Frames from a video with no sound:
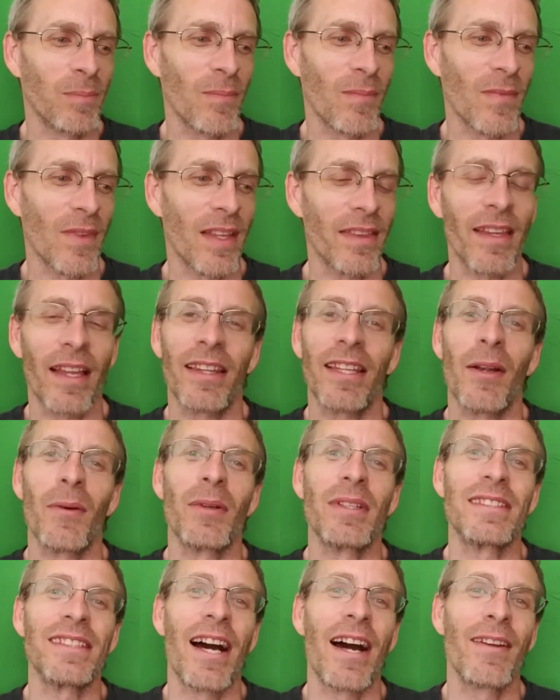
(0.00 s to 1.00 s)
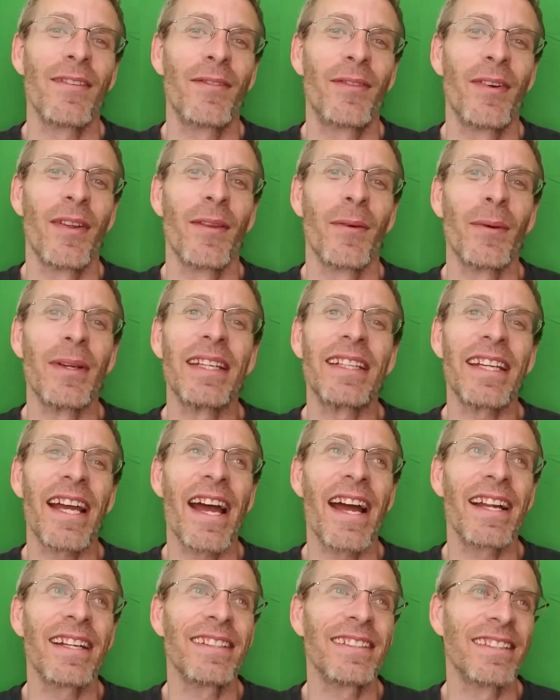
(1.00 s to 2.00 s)
that they were done for the
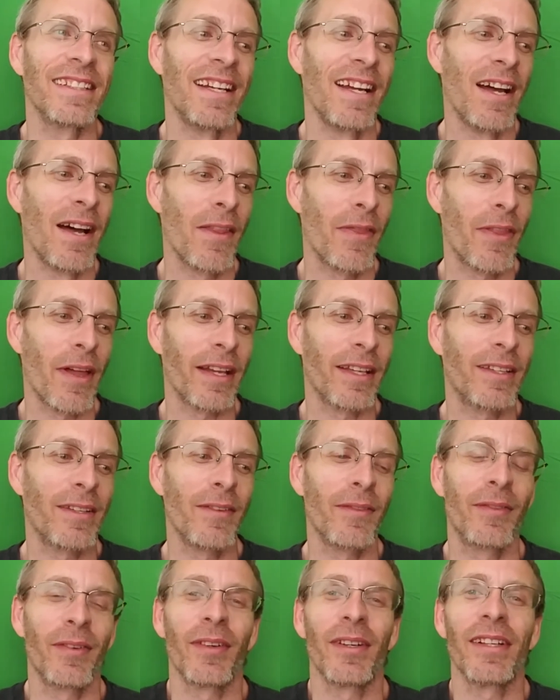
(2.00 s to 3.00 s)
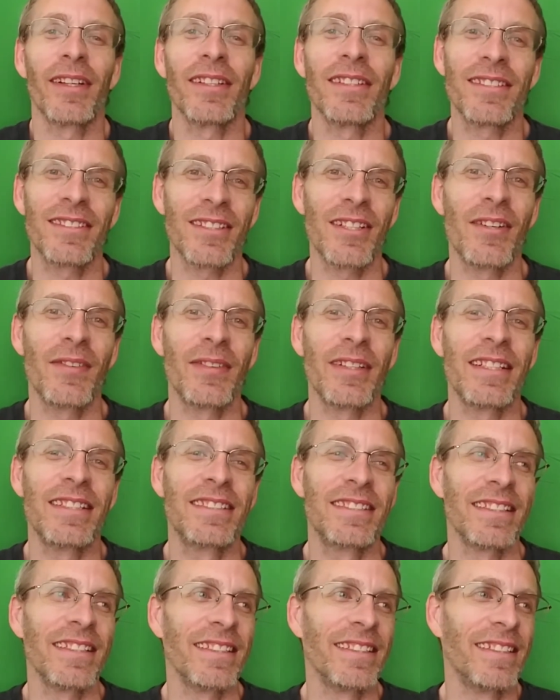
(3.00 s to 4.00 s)
weekend. Thank you for your service,
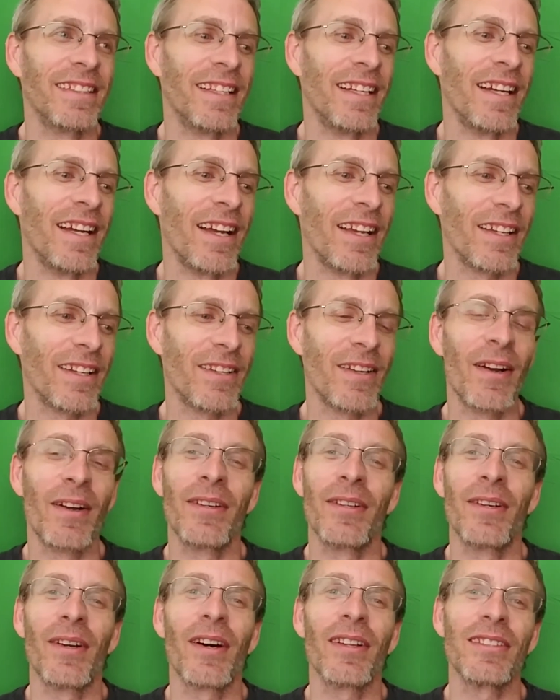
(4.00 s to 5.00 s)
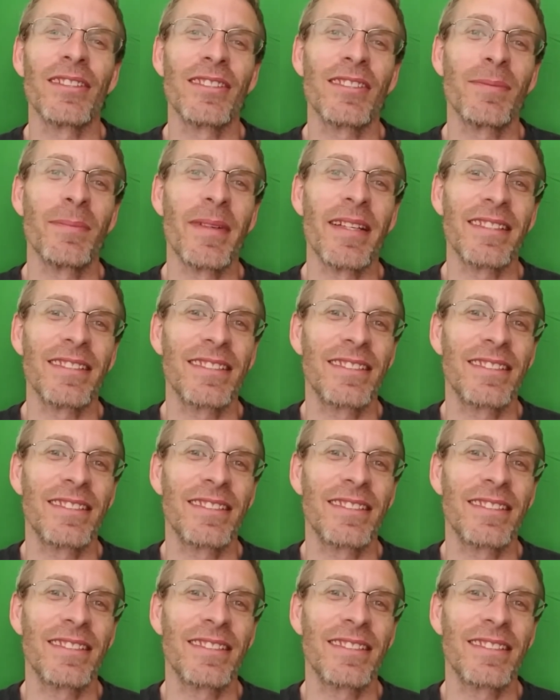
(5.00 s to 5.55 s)
and you're all dismissed